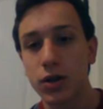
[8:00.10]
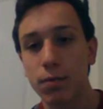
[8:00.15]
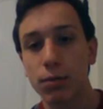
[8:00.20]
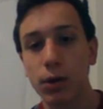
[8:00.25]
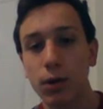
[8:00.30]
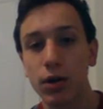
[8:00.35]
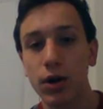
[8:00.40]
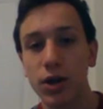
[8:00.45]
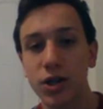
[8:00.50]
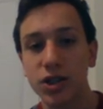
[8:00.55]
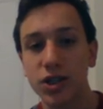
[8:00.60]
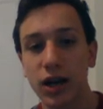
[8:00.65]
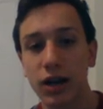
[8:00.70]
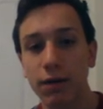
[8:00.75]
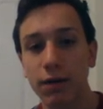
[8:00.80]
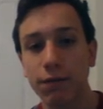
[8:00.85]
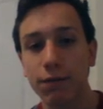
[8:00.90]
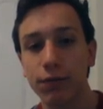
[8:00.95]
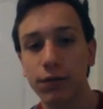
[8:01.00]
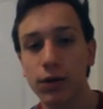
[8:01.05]
so the blue just
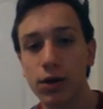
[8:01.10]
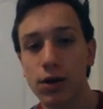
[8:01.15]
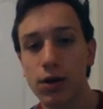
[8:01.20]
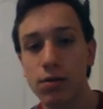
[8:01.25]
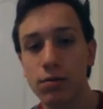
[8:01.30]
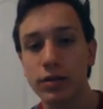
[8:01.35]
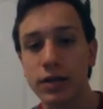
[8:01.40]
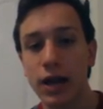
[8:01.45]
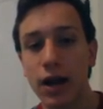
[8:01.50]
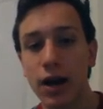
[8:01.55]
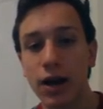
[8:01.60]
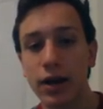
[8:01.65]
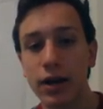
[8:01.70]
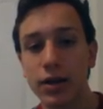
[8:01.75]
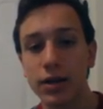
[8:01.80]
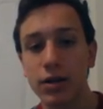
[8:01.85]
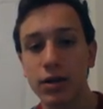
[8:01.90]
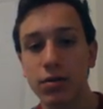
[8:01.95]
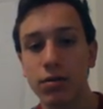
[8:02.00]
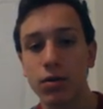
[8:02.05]
kind of flows down
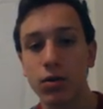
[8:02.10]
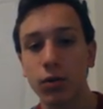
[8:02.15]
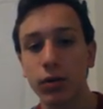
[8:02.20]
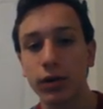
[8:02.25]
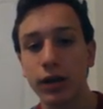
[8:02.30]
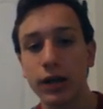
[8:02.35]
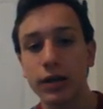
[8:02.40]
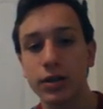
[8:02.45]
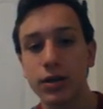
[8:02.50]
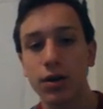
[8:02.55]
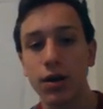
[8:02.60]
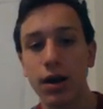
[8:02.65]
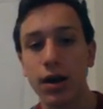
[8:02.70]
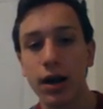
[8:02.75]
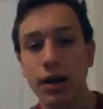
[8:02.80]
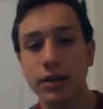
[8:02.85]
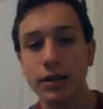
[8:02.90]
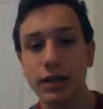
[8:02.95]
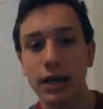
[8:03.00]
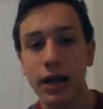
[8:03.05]
into northeastern
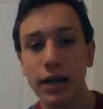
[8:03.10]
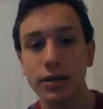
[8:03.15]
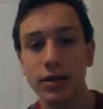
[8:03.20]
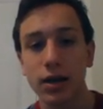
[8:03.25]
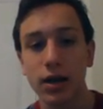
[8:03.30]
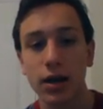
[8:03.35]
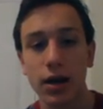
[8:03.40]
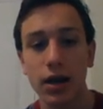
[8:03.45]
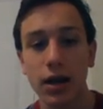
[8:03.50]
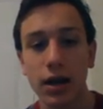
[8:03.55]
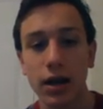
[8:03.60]
United States,